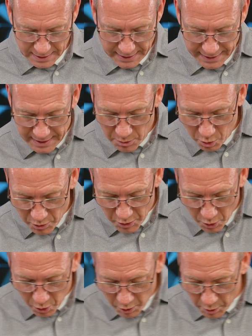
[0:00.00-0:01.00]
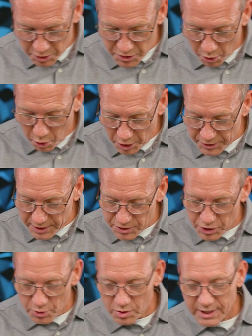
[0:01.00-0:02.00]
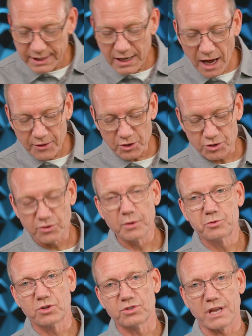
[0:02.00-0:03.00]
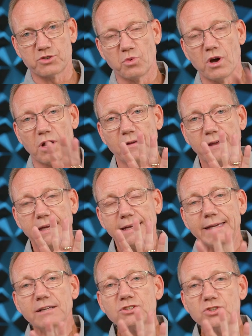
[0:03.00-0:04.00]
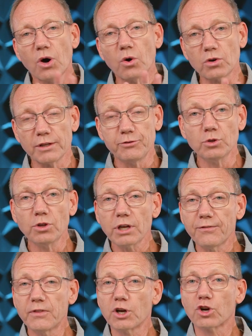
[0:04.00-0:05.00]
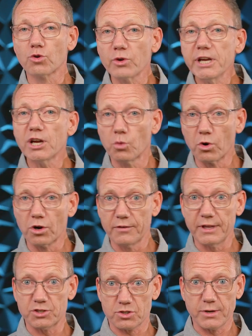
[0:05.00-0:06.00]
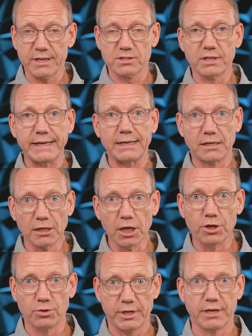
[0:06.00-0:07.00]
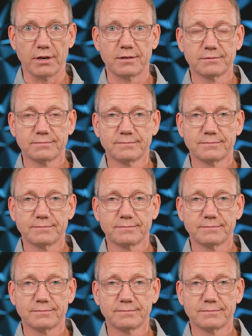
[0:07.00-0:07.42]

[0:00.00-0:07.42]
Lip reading: And it was the word that's used in other scriptures as well. In total, if you look at the Greek word that's translated load here,